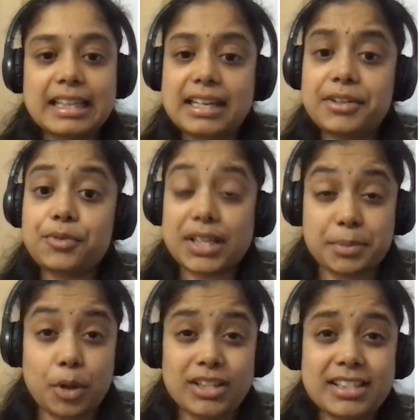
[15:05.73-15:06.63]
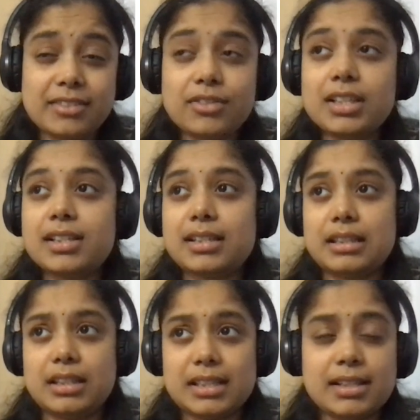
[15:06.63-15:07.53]
Then responsiveness,
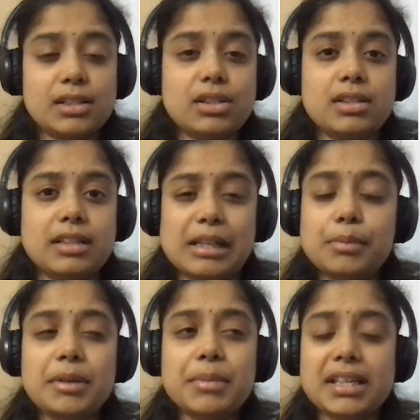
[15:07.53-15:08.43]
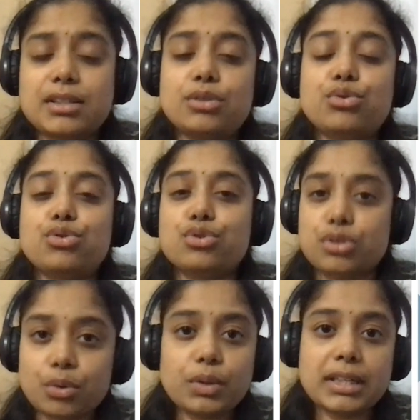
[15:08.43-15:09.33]
this is Tailwind makes it
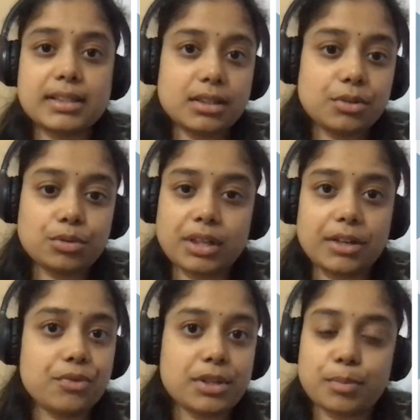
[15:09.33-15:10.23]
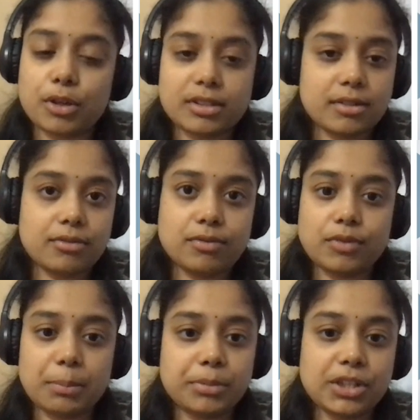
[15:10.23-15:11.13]
so easy to create responsive
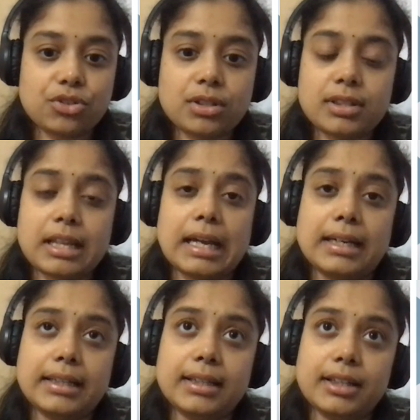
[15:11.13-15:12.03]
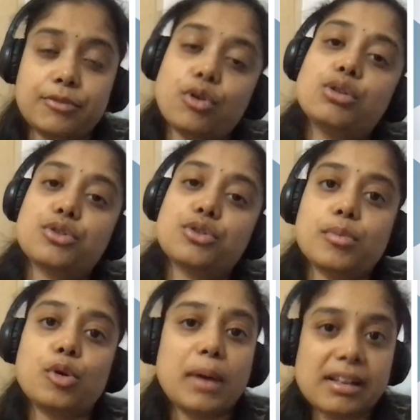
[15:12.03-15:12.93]
web pages and it follows the
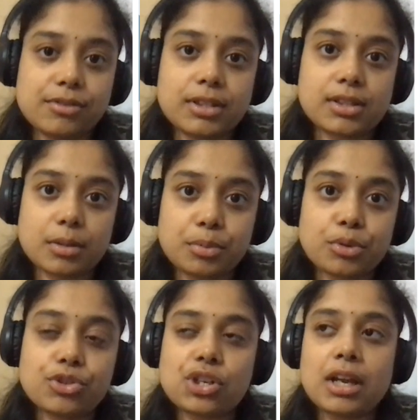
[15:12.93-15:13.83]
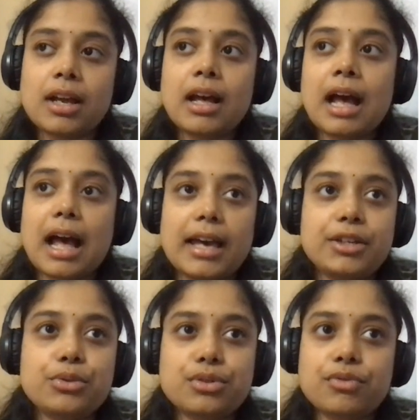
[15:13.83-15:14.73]
mobile first approach. I
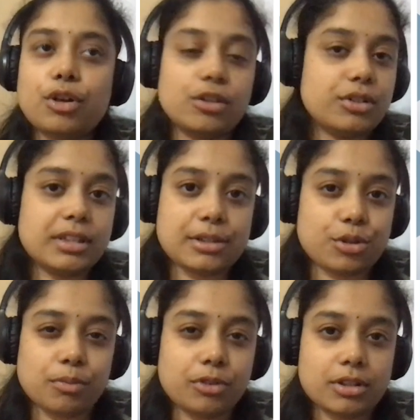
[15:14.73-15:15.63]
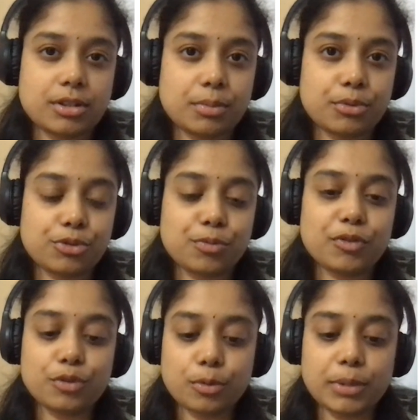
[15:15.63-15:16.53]
used to follow the desktop first approach
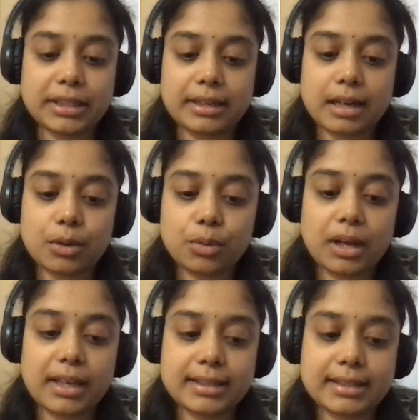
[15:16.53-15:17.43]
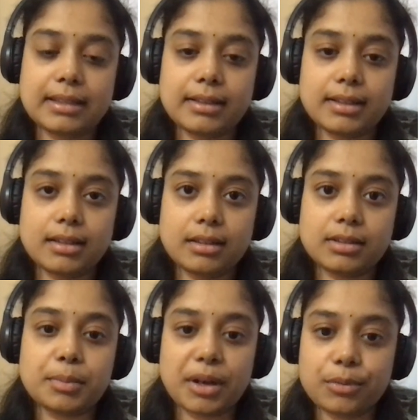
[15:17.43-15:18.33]
before, but now I see
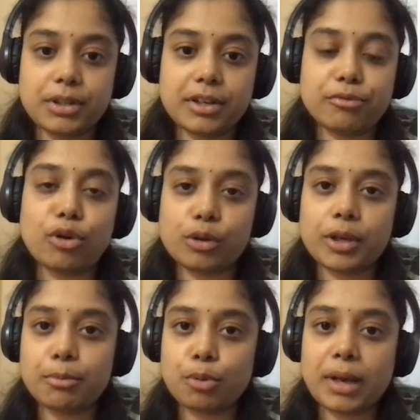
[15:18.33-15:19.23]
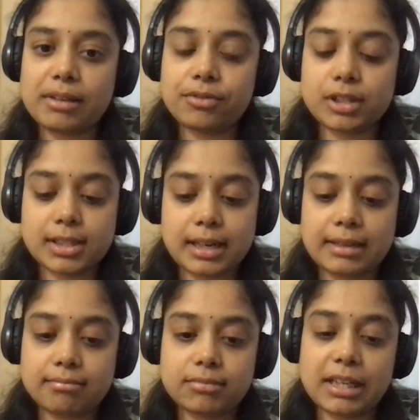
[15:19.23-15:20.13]
the power in following mobile first
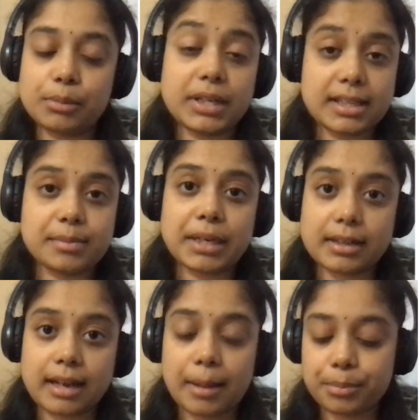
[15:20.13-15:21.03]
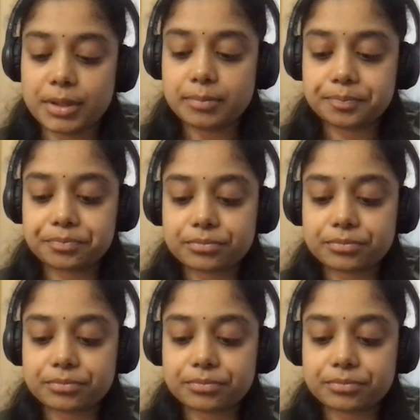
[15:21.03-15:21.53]
and Tailwind has made it happen.